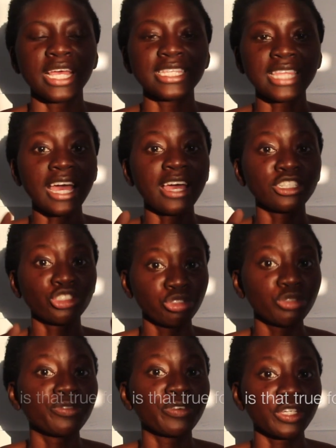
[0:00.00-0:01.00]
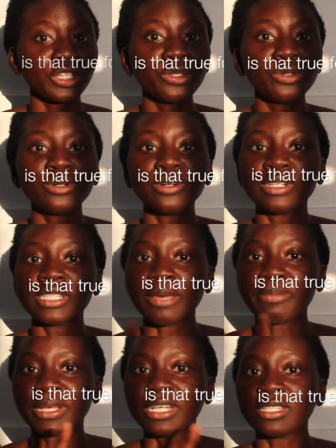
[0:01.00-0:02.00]
Is that true for you, or is
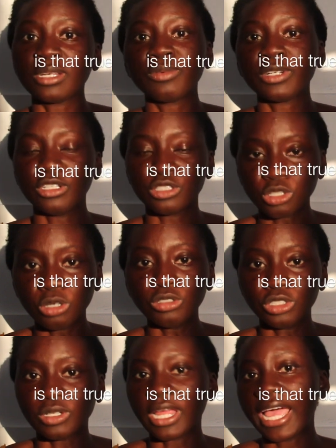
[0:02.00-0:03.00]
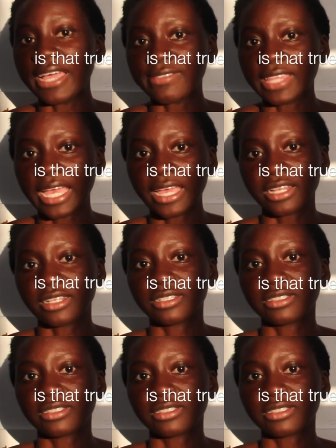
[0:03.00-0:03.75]
that because someone else told you to have that?